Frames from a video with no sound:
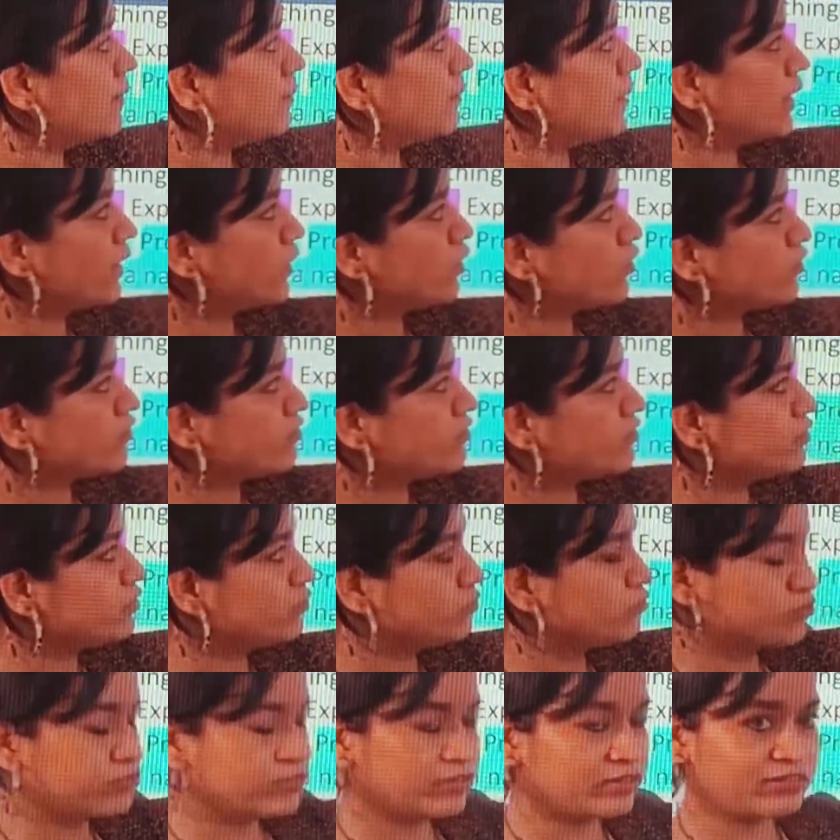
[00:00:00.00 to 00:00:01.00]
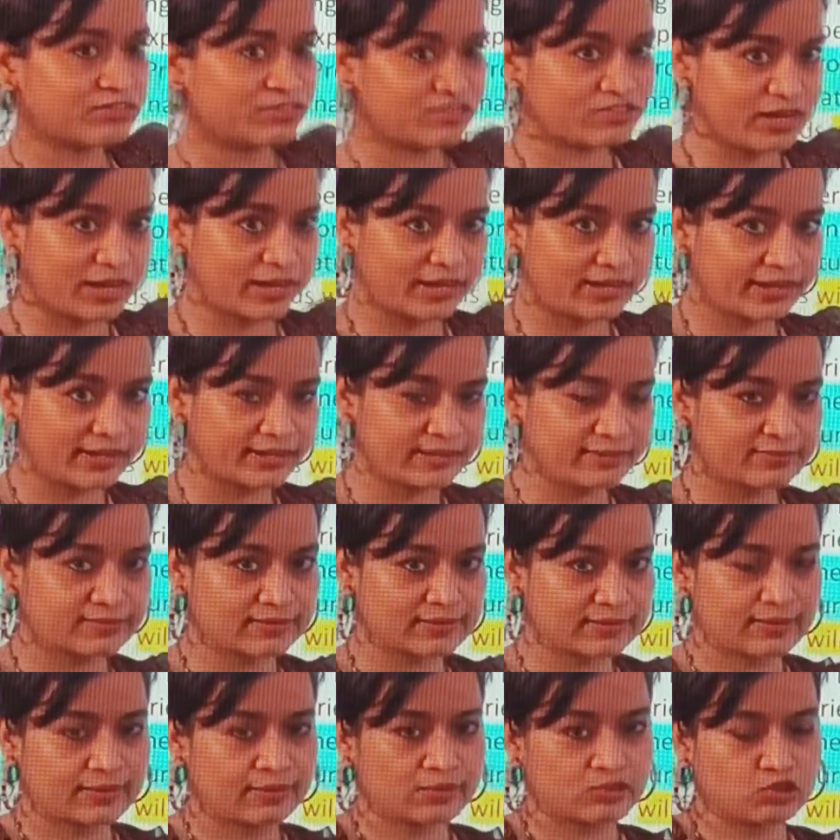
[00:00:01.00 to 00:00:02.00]
My constitutional
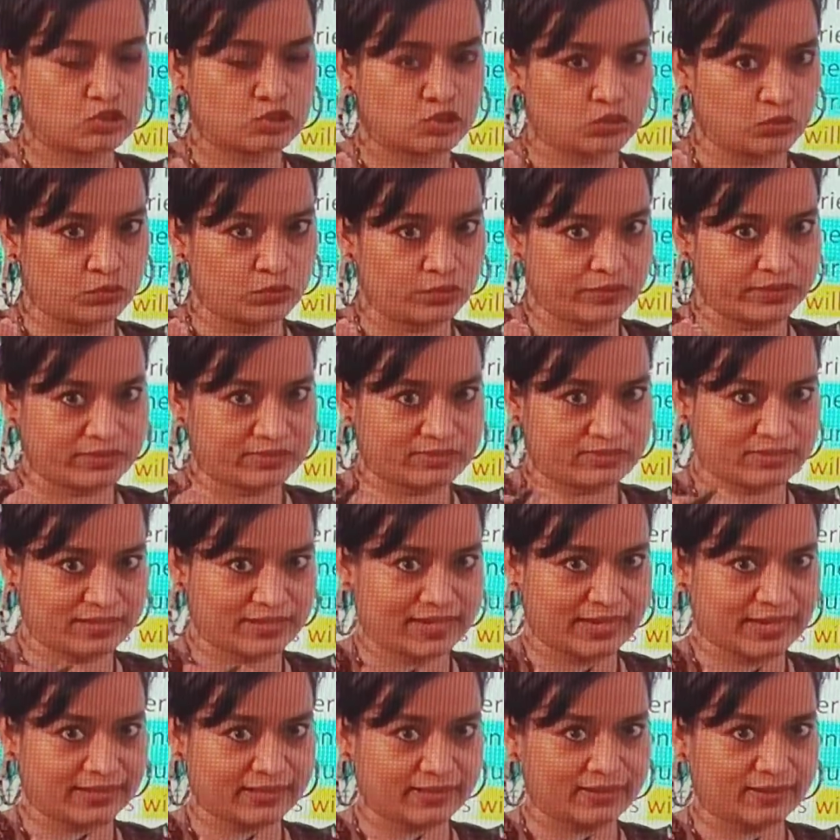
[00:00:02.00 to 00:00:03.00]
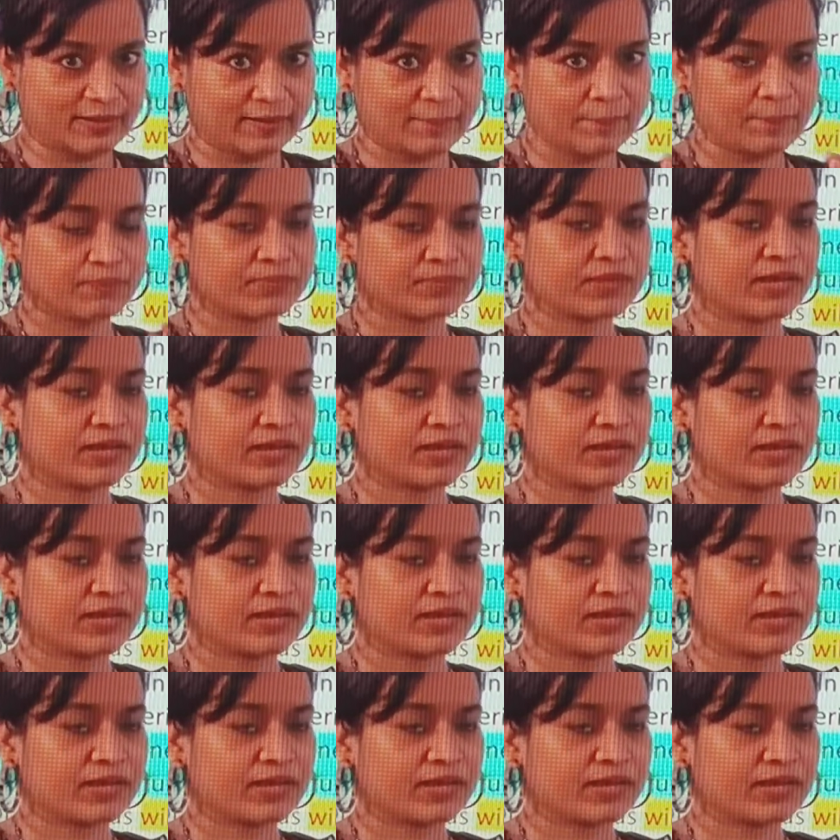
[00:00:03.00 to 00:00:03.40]
shyness, 2 words together,